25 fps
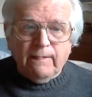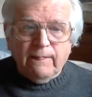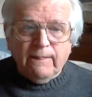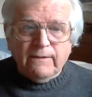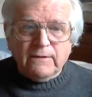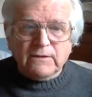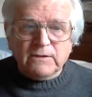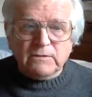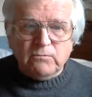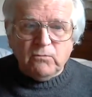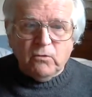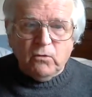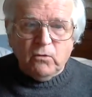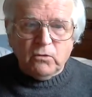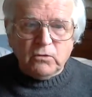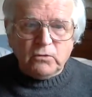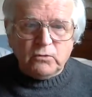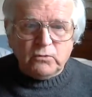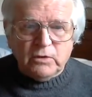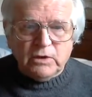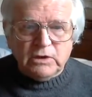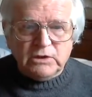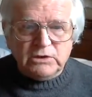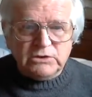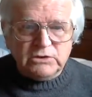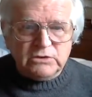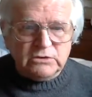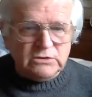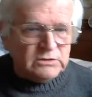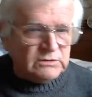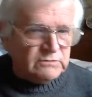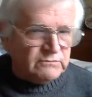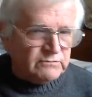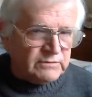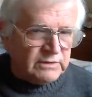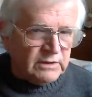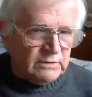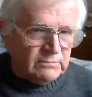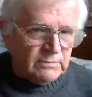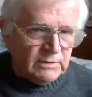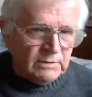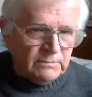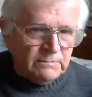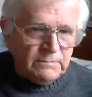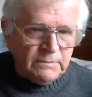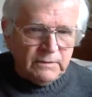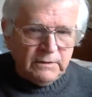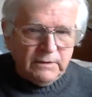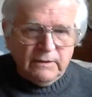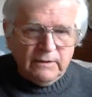Some more questions have come
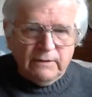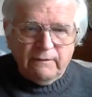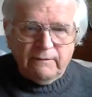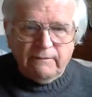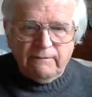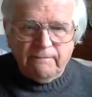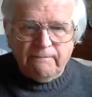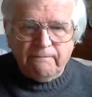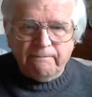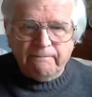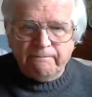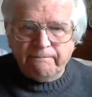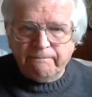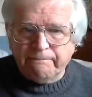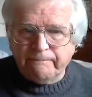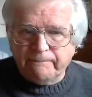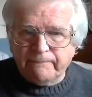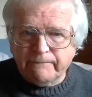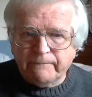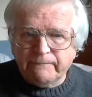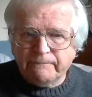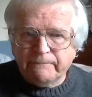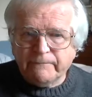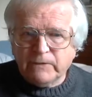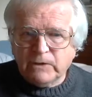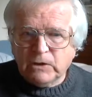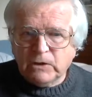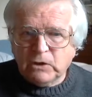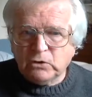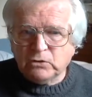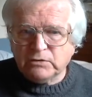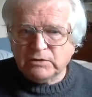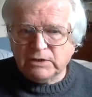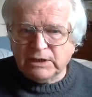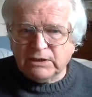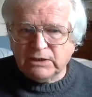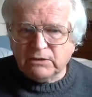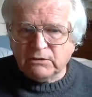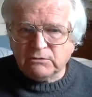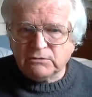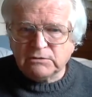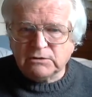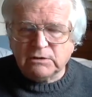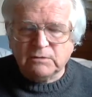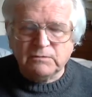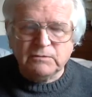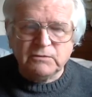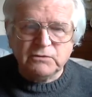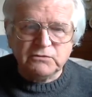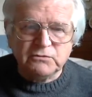up. Oh, they're not
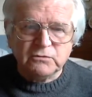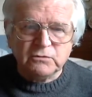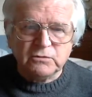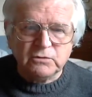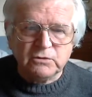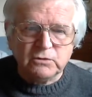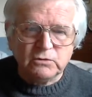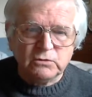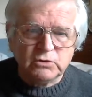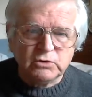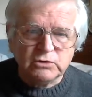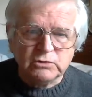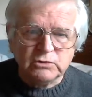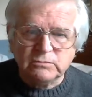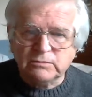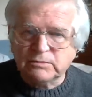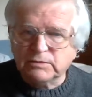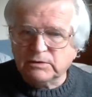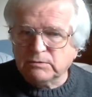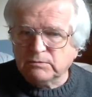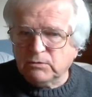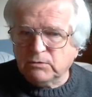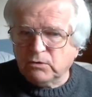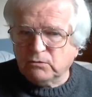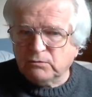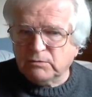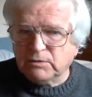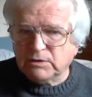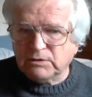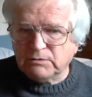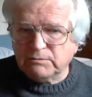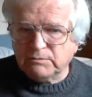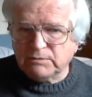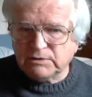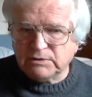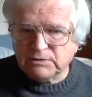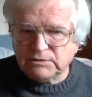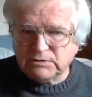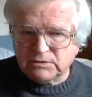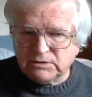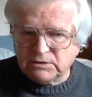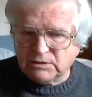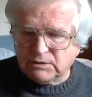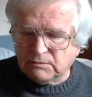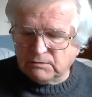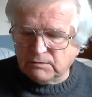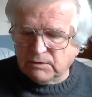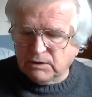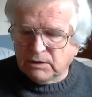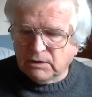coming through YouTube at the moment, but
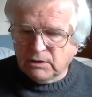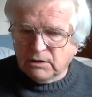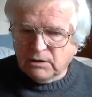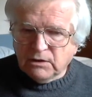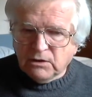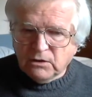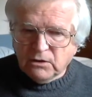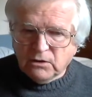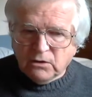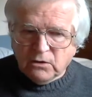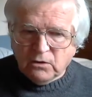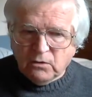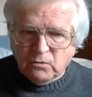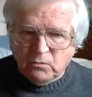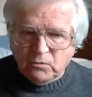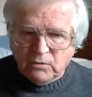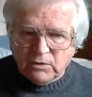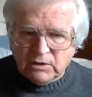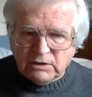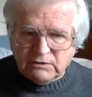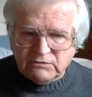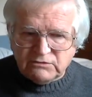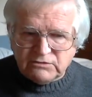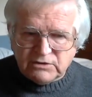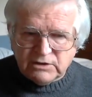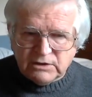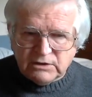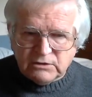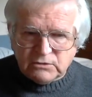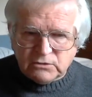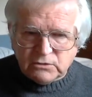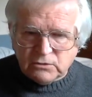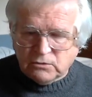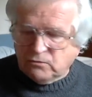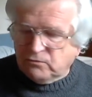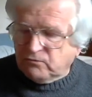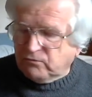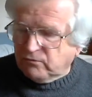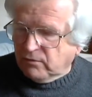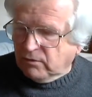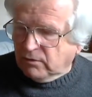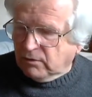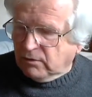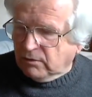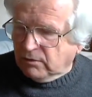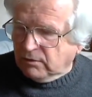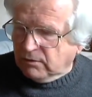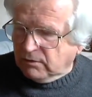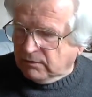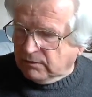on what I've said so
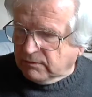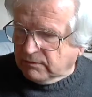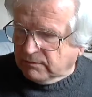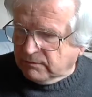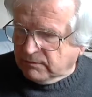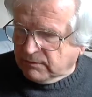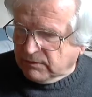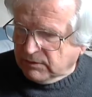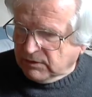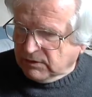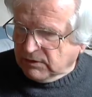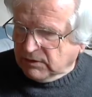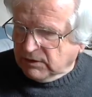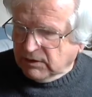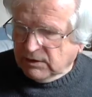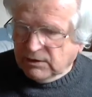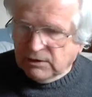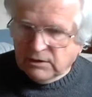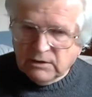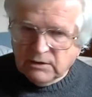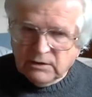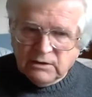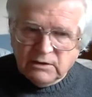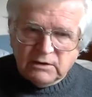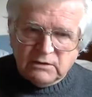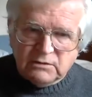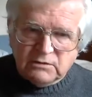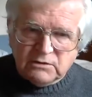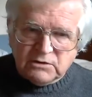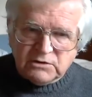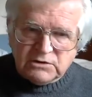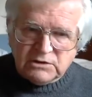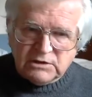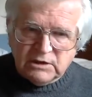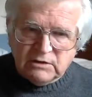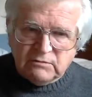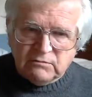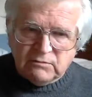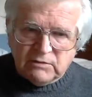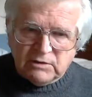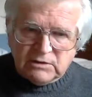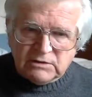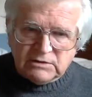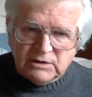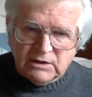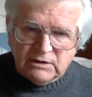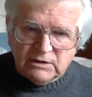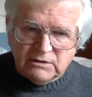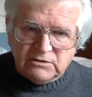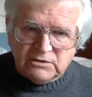far in the series.
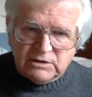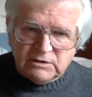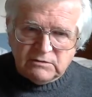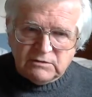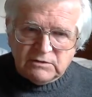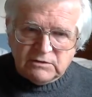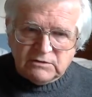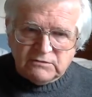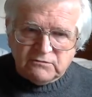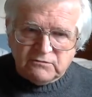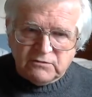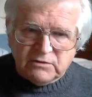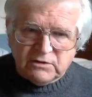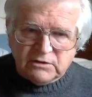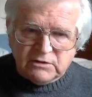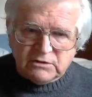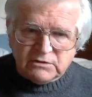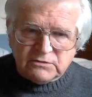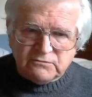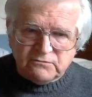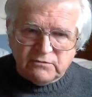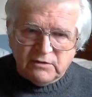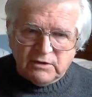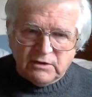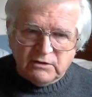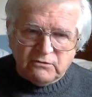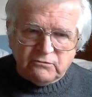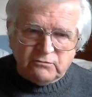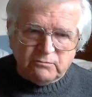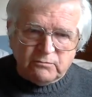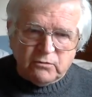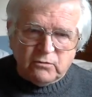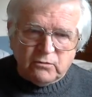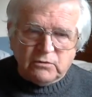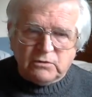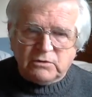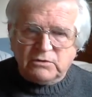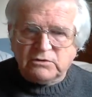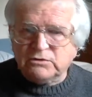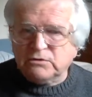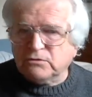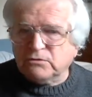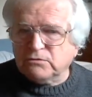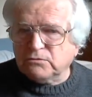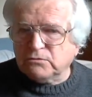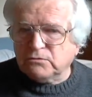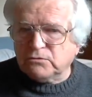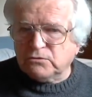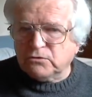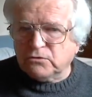That series finished 5 points
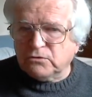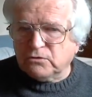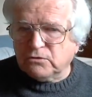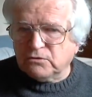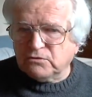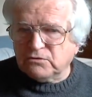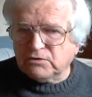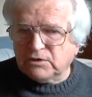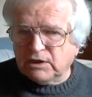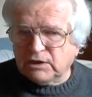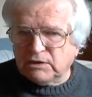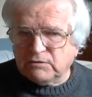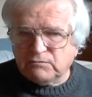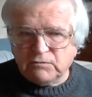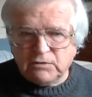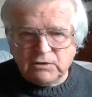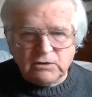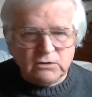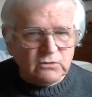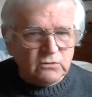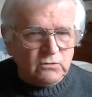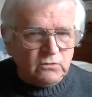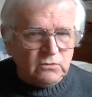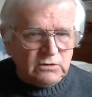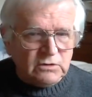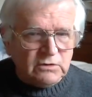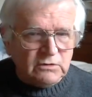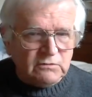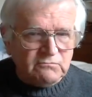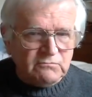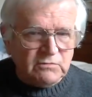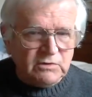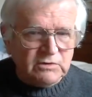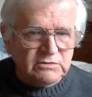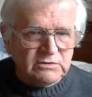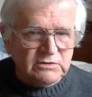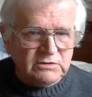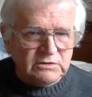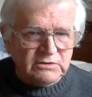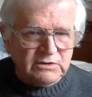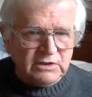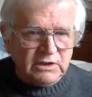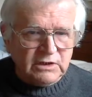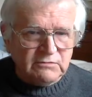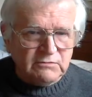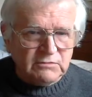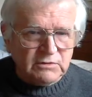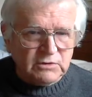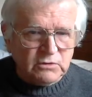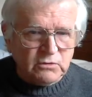on tenor recorder and resin
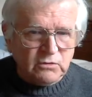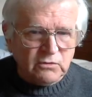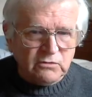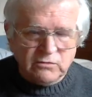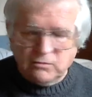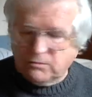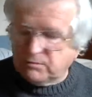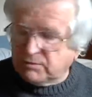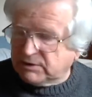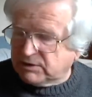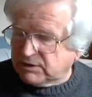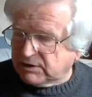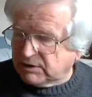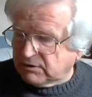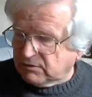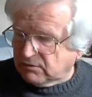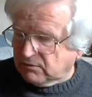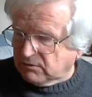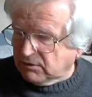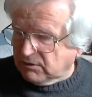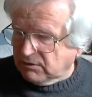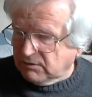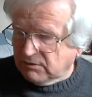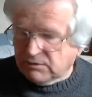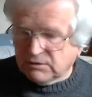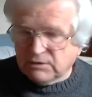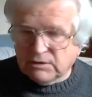tenor recorder in particular.